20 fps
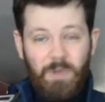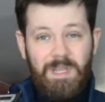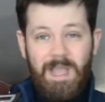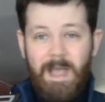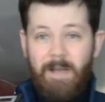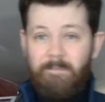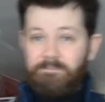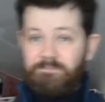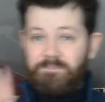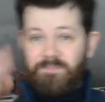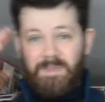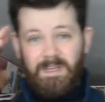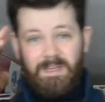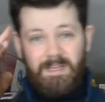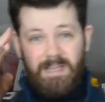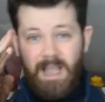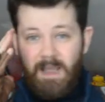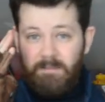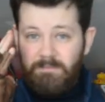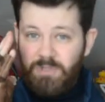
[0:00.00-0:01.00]
yeah,
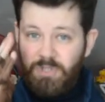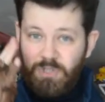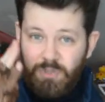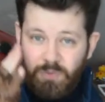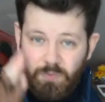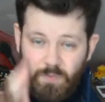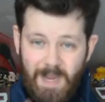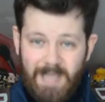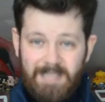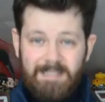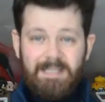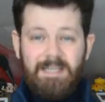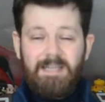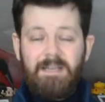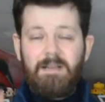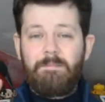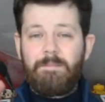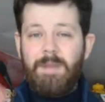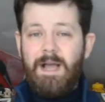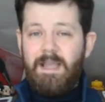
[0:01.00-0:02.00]
I'm
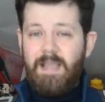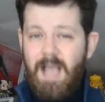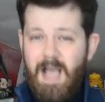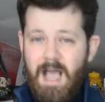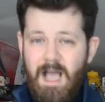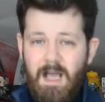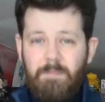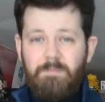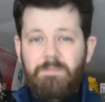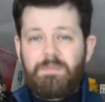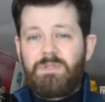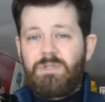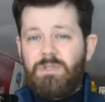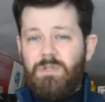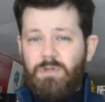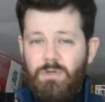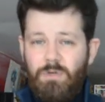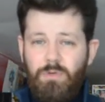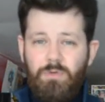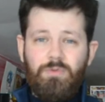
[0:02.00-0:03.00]
sweating my
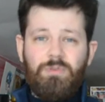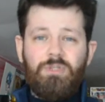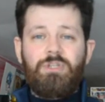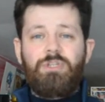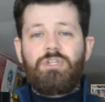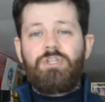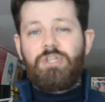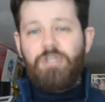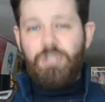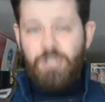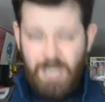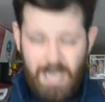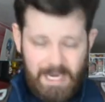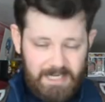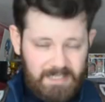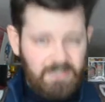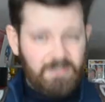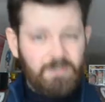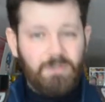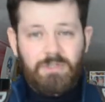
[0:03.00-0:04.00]
absolute
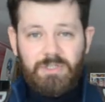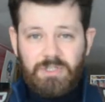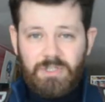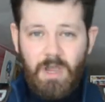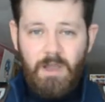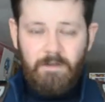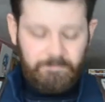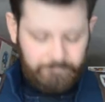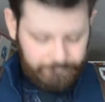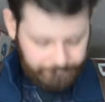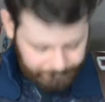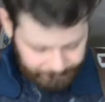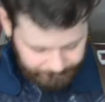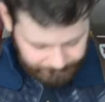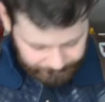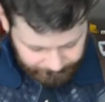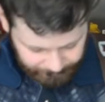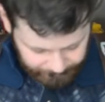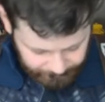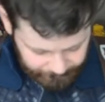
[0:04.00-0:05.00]
chestnuts off,
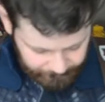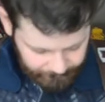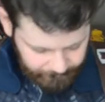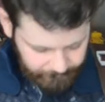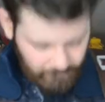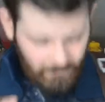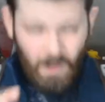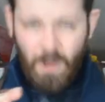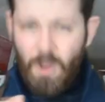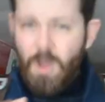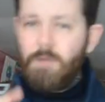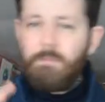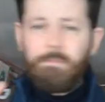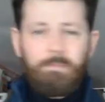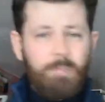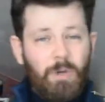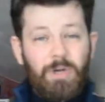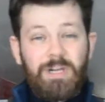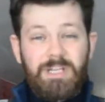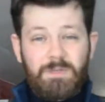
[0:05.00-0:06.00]

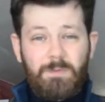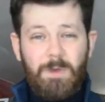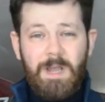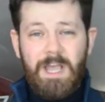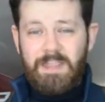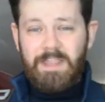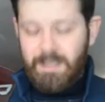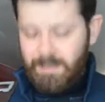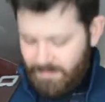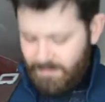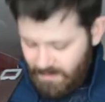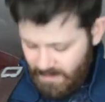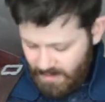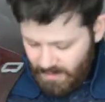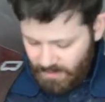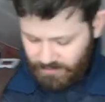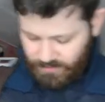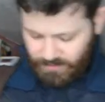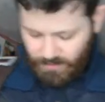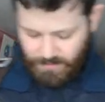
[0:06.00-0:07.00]
but it's worth it.
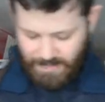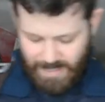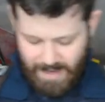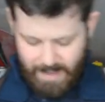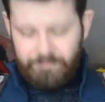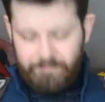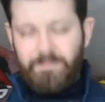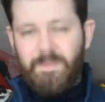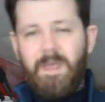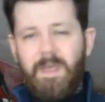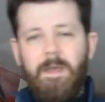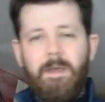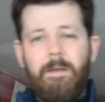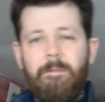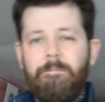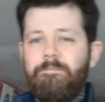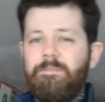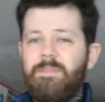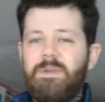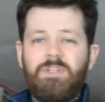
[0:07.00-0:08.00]
So yeah,
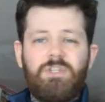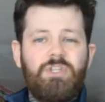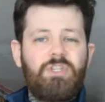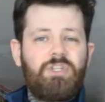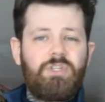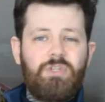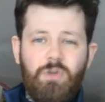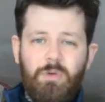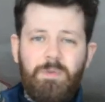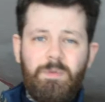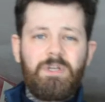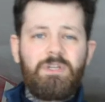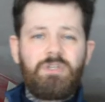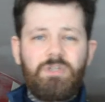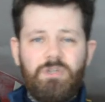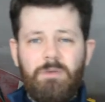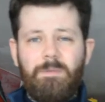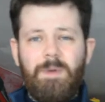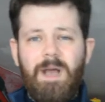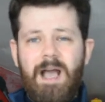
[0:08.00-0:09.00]
um, super,
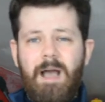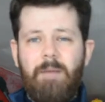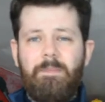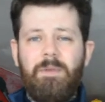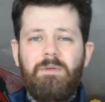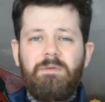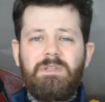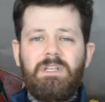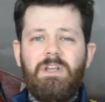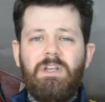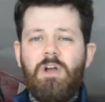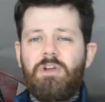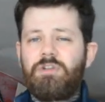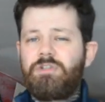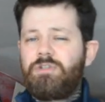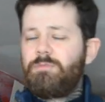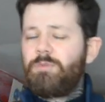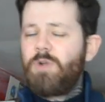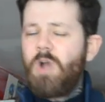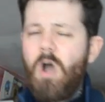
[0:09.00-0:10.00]
super happy with the
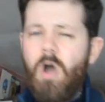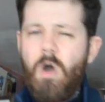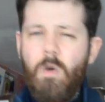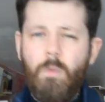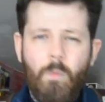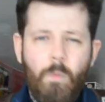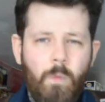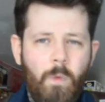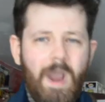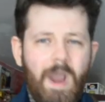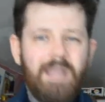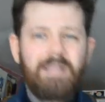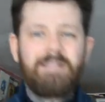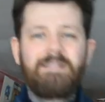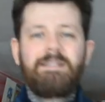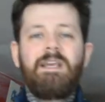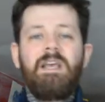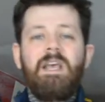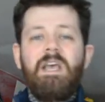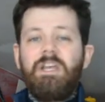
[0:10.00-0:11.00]
costume. Can't
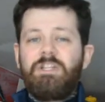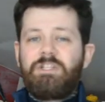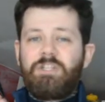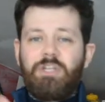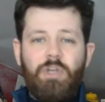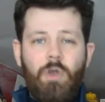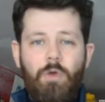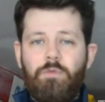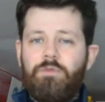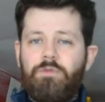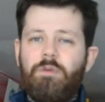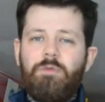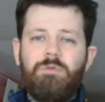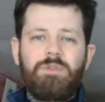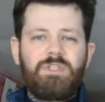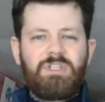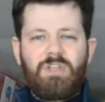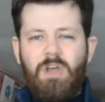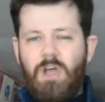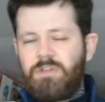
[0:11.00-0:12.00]
wait to go through
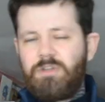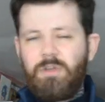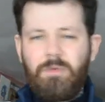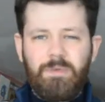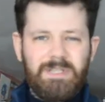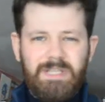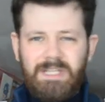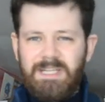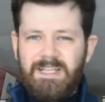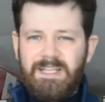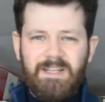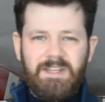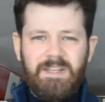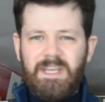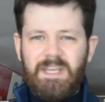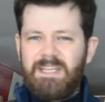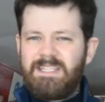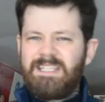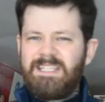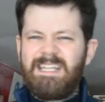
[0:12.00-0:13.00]
and start doing the little
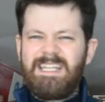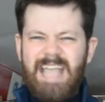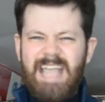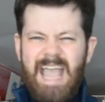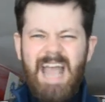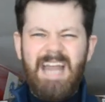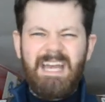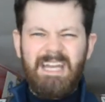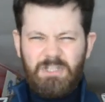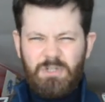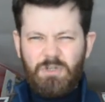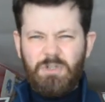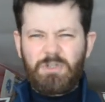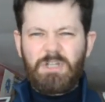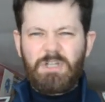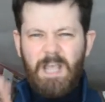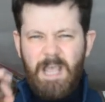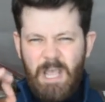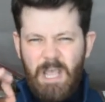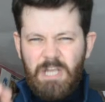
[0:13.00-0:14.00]
things and getting it just,
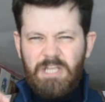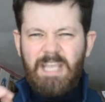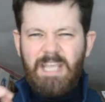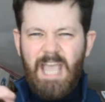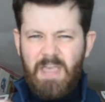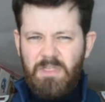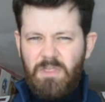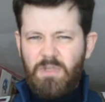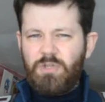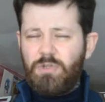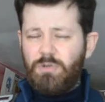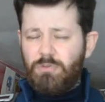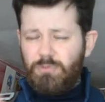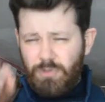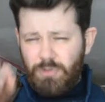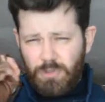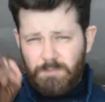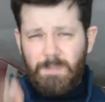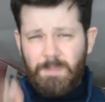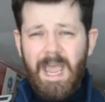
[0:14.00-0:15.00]
getting the suit
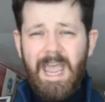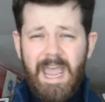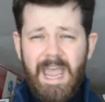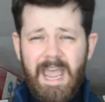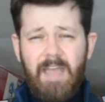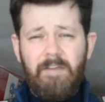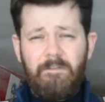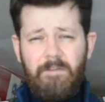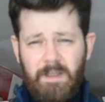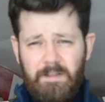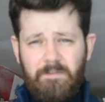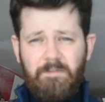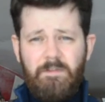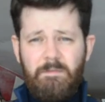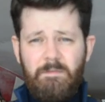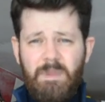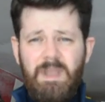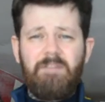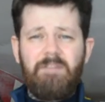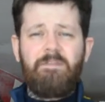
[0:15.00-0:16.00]
just perfect for
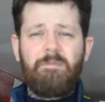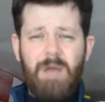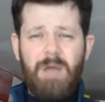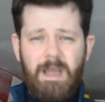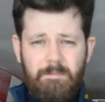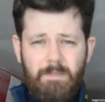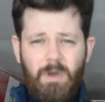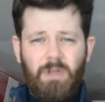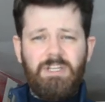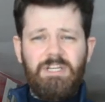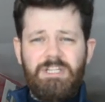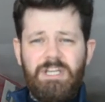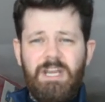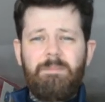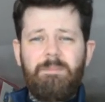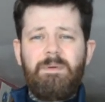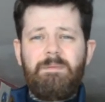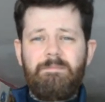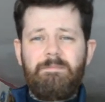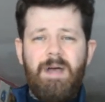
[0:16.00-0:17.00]
me, for my body
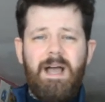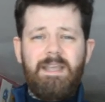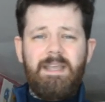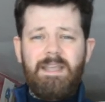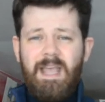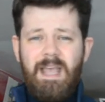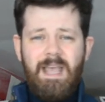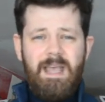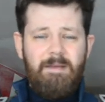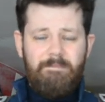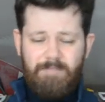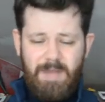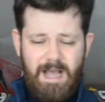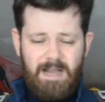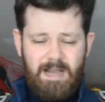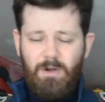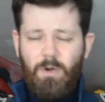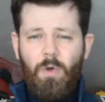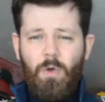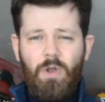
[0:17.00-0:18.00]
shape and my,
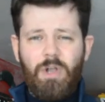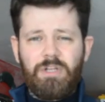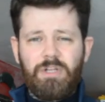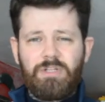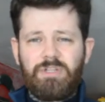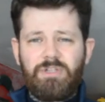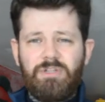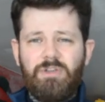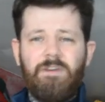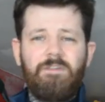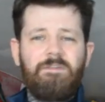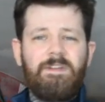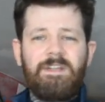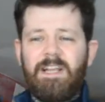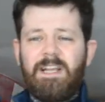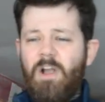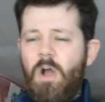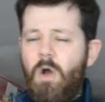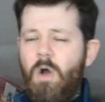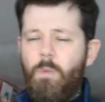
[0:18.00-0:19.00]
my look and stuff. And
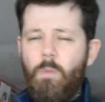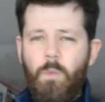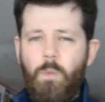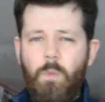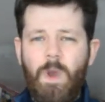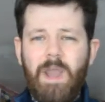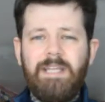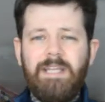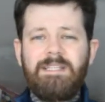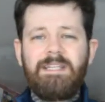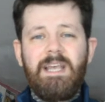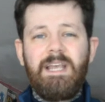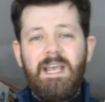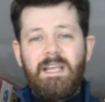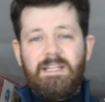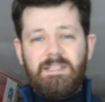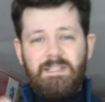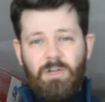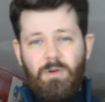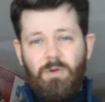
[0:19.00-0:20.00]
I can't wait
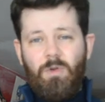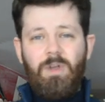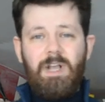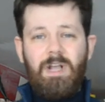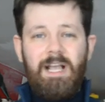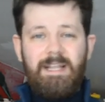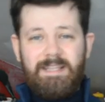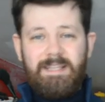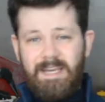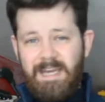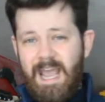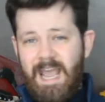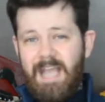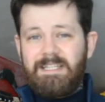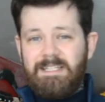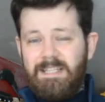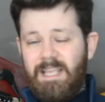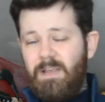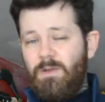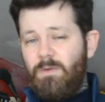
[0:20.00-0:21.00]
to look at the
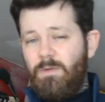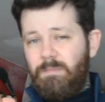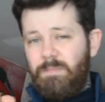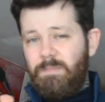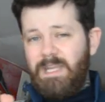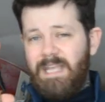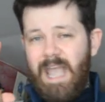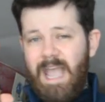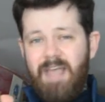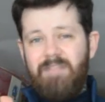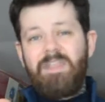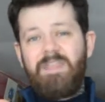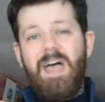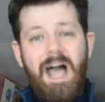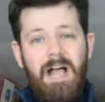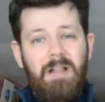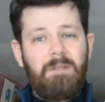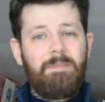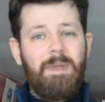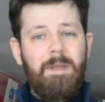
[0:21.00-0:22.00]
next thing will be getting the
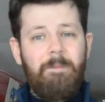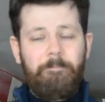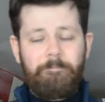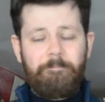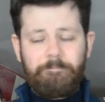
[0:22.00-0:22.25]
helmet